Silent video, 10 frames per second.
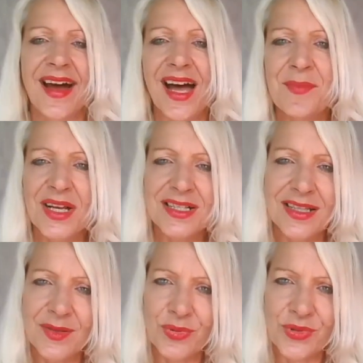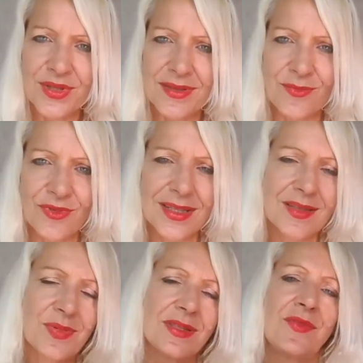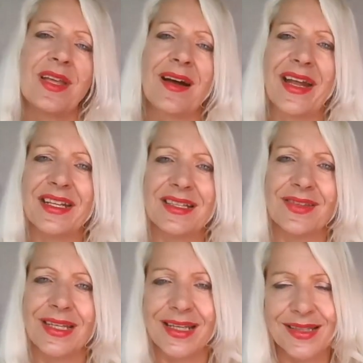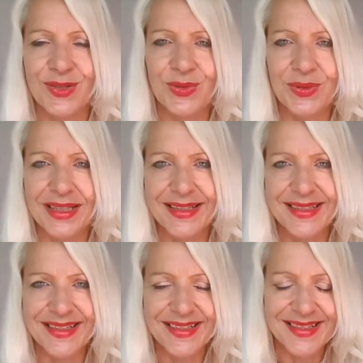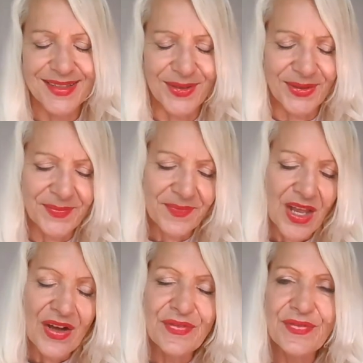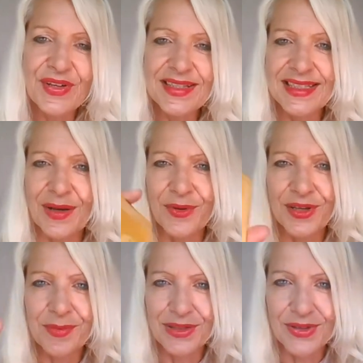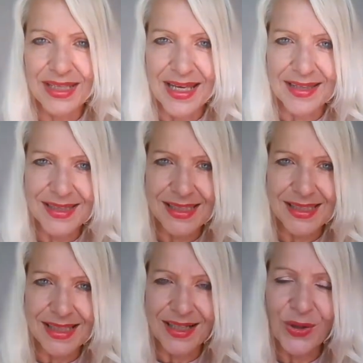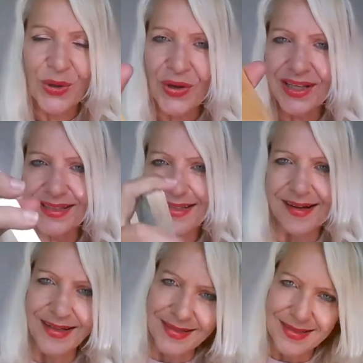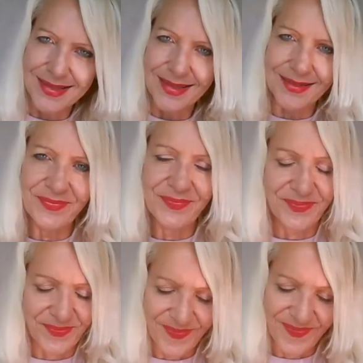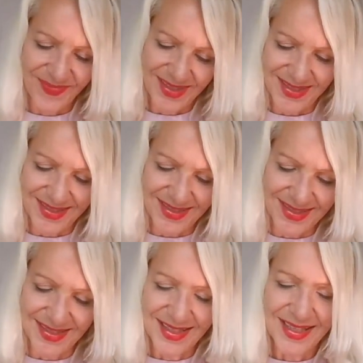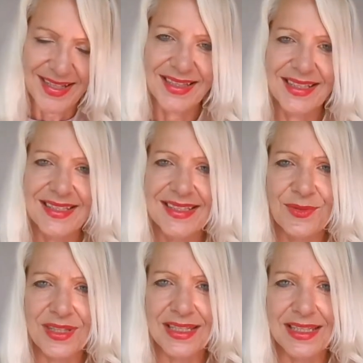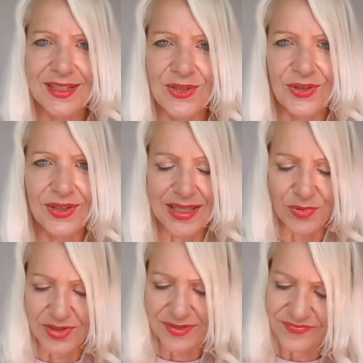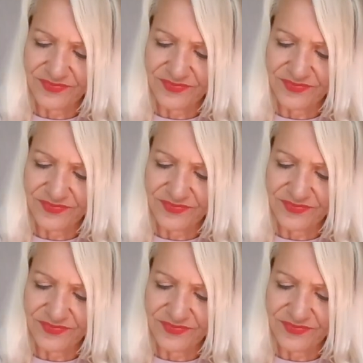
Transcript: I'm actually going to pull you some really specific guidance for the next two weeks. Yeah. So first up, we're going to be looking at the uh, goddess guidance. Yeah. And, uh, let's see what you need to know, Libra.